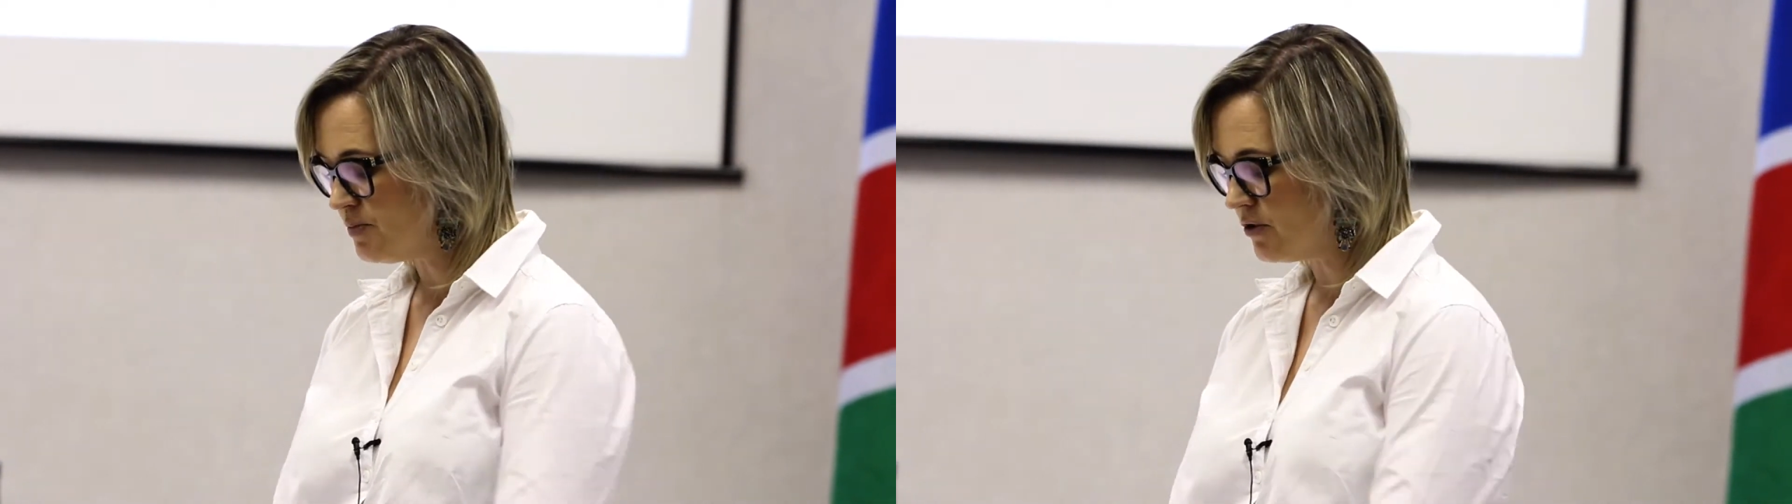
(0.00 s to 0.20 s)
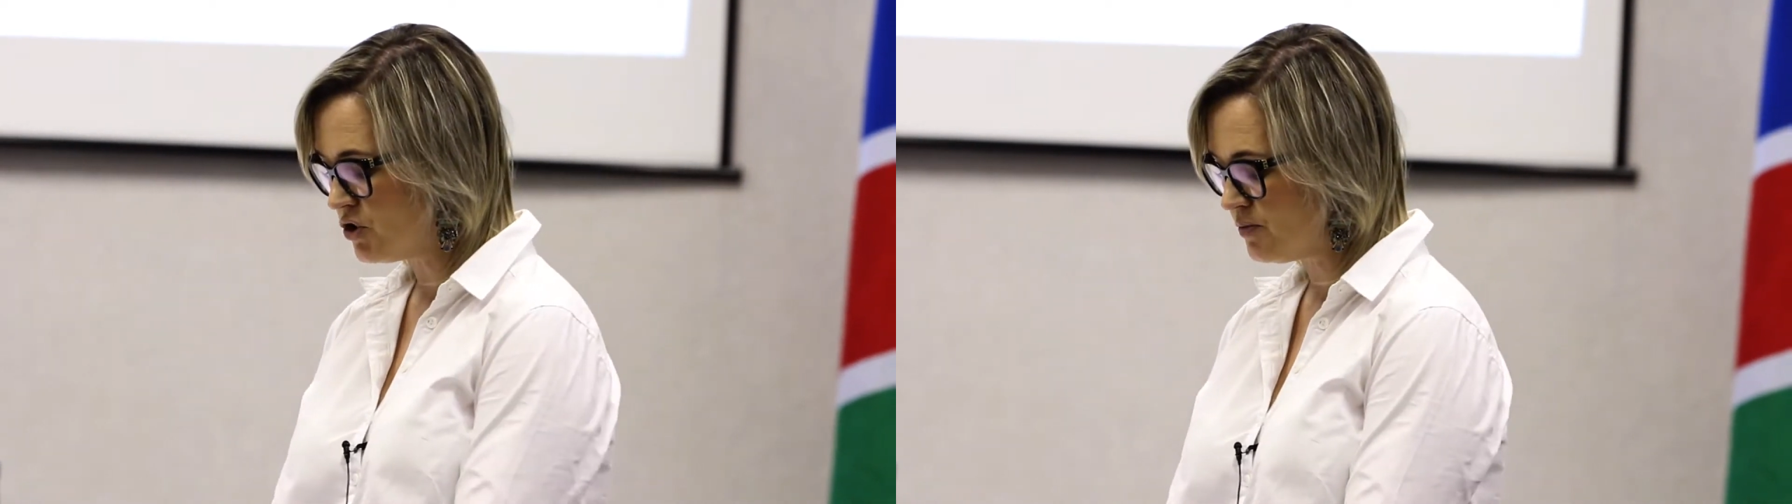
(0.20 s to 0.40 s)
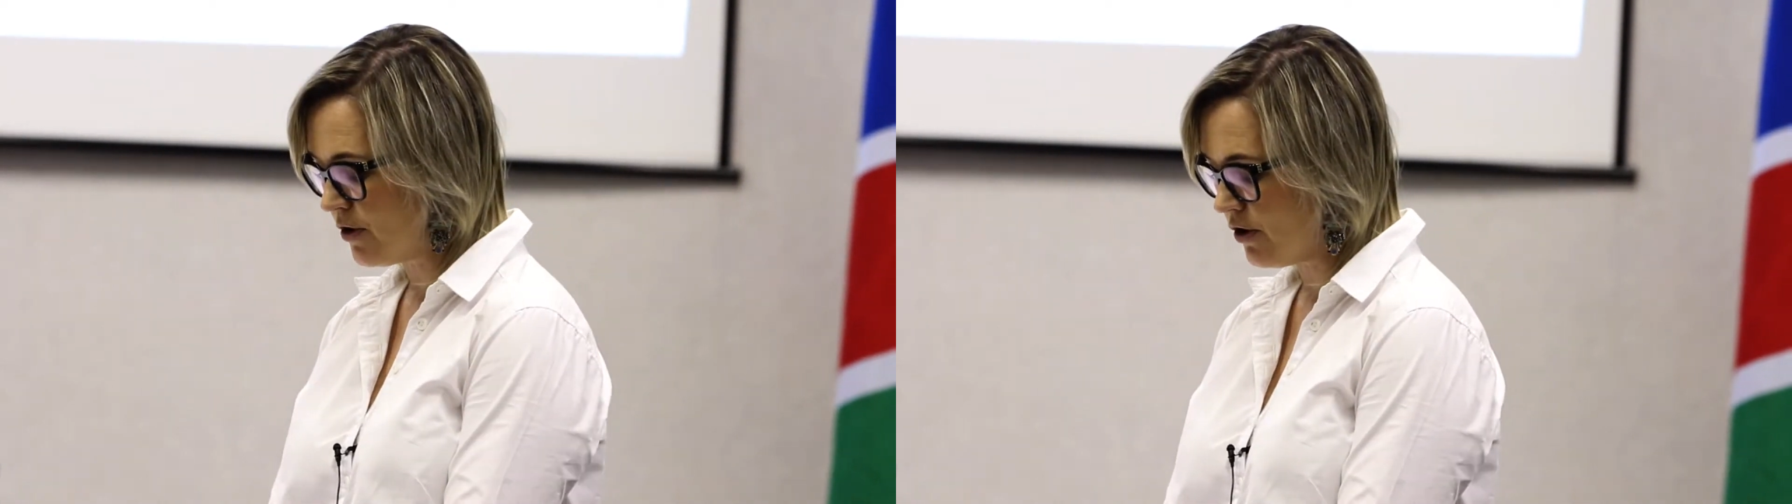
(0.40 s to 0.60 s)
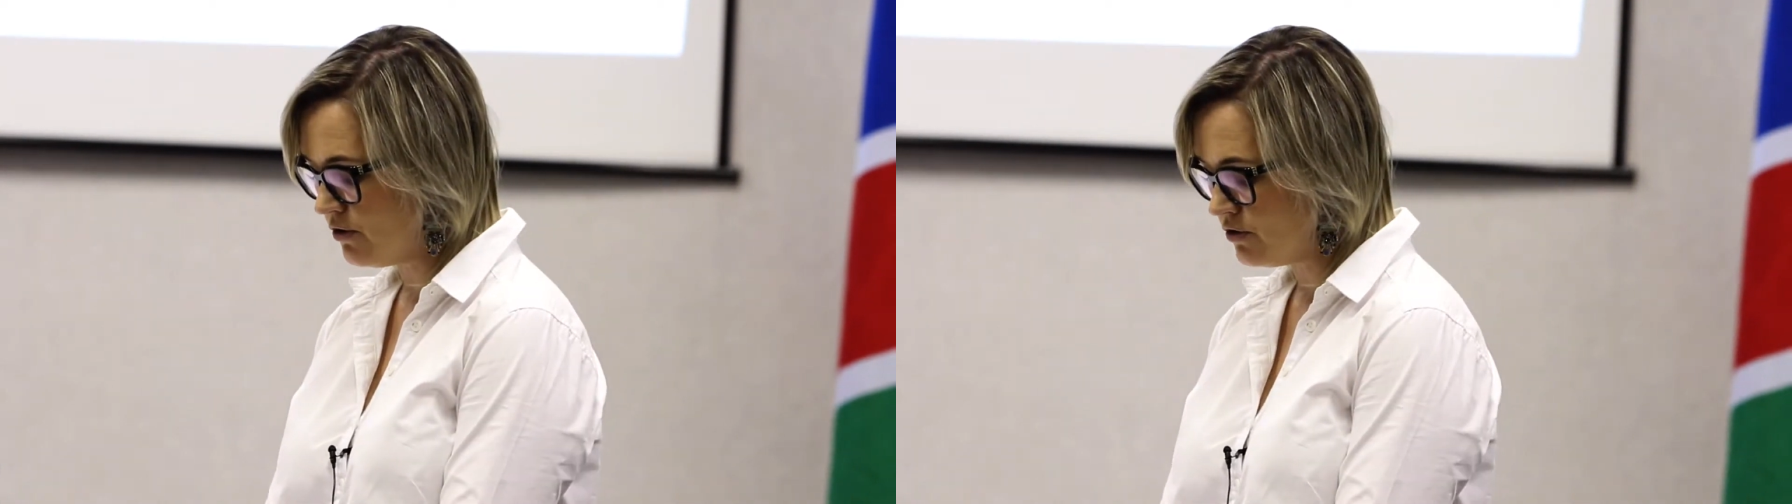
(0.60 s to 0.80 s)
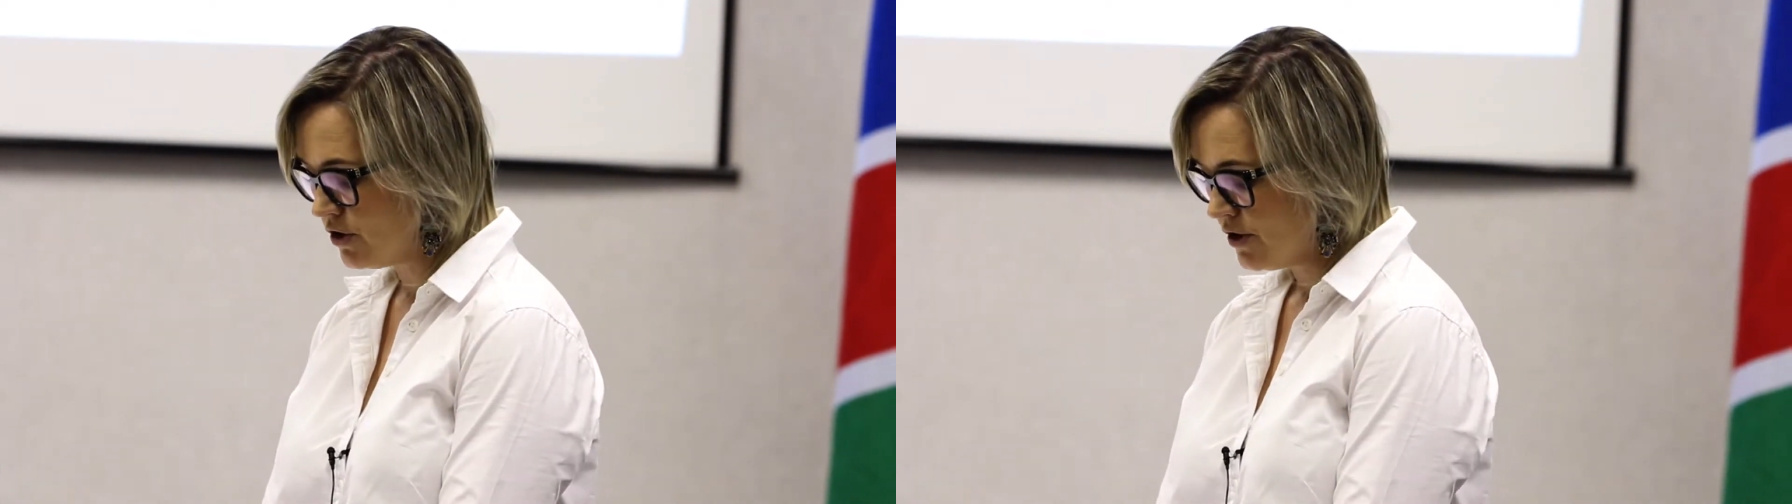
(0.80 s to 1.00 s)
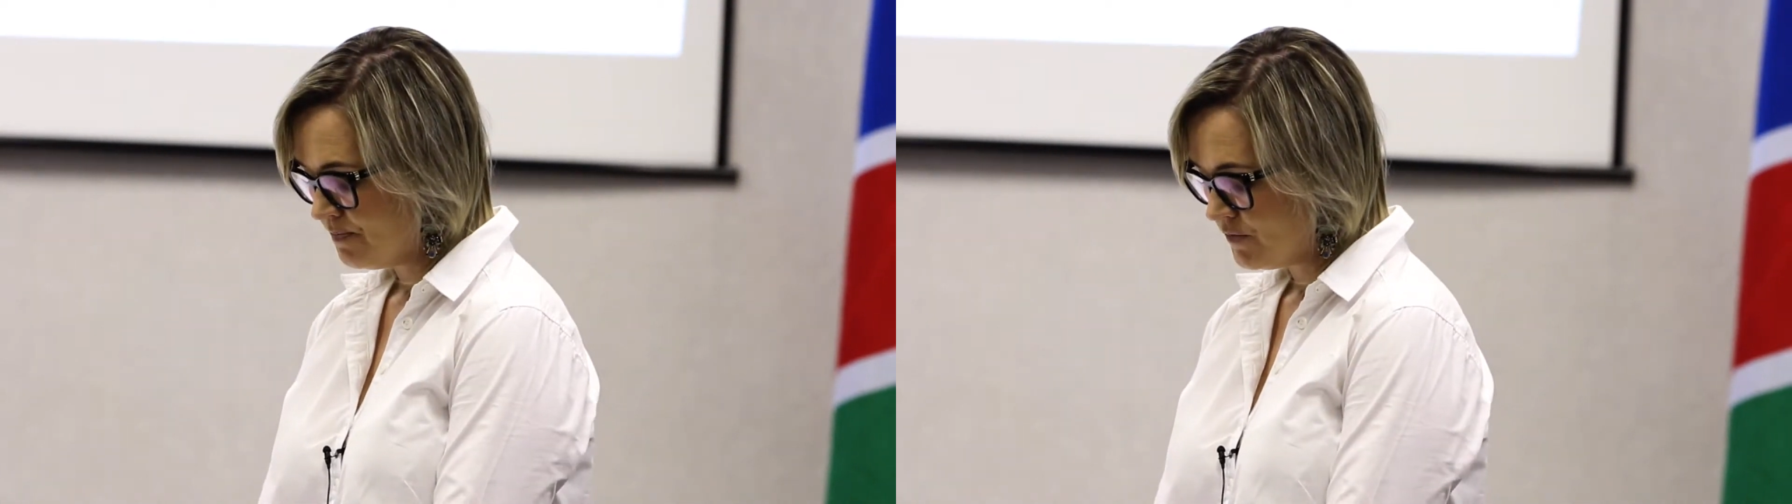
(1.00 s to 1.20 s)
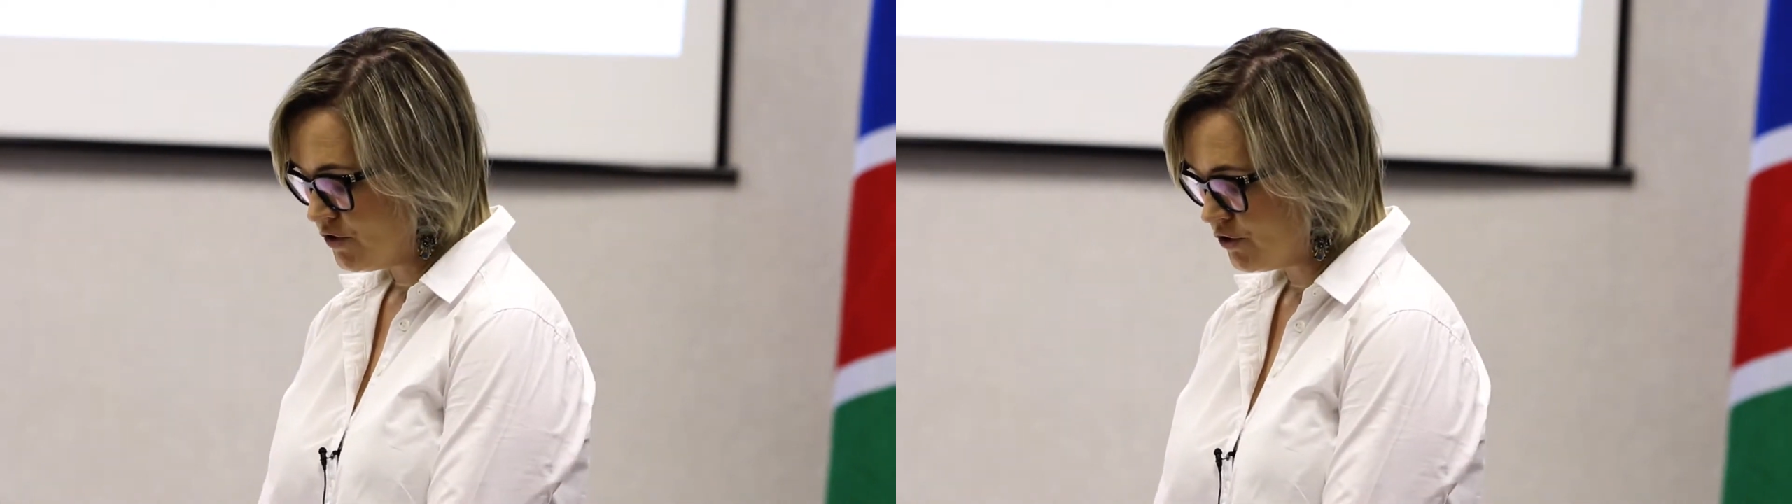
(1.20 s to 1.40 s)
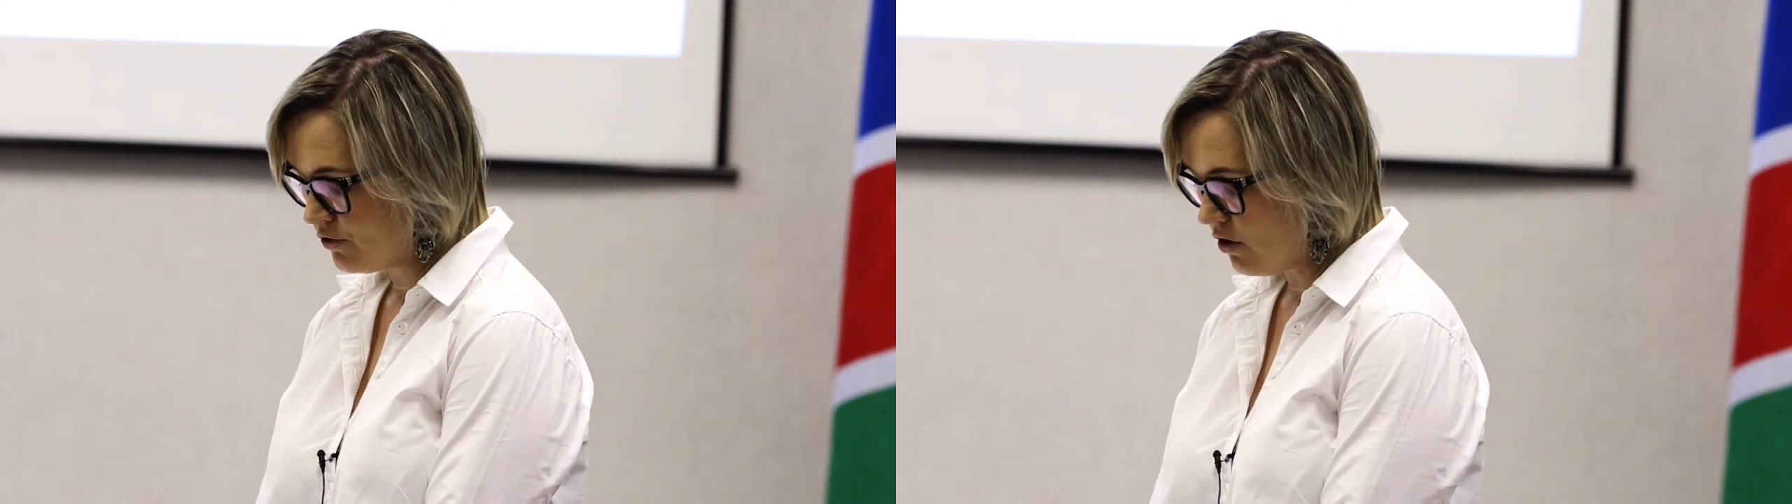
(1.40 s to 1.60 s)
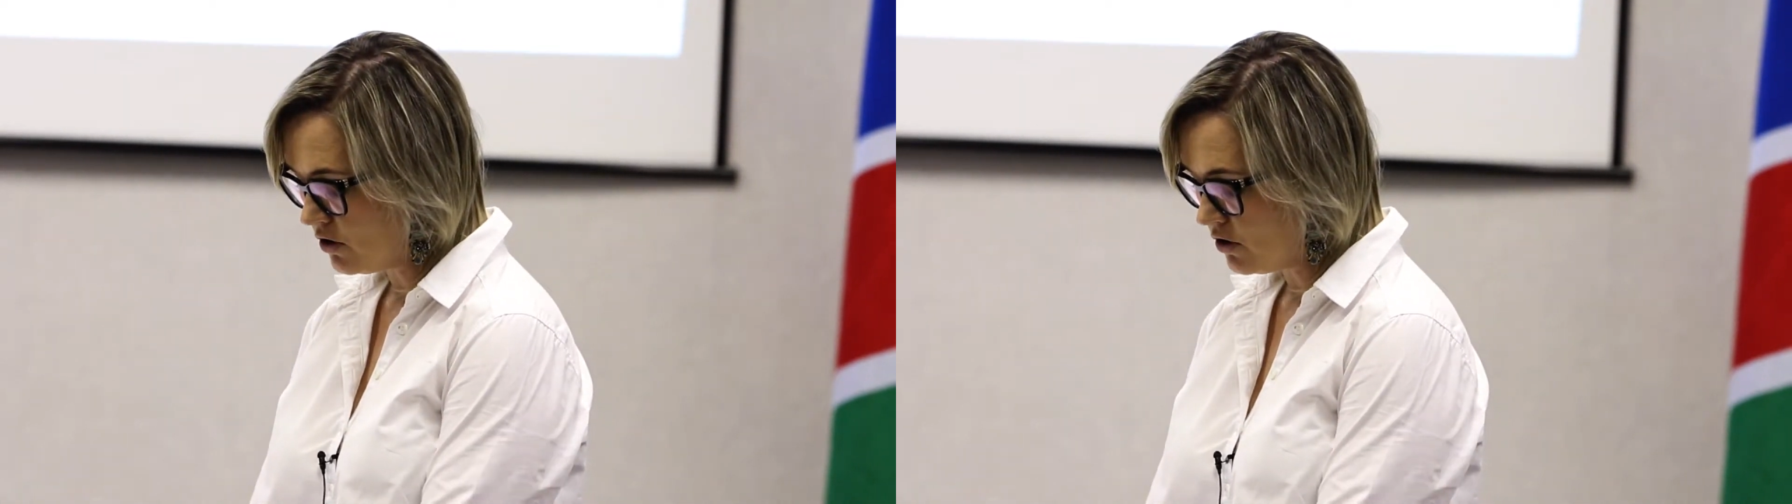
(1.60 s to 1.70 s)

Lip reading: postponed to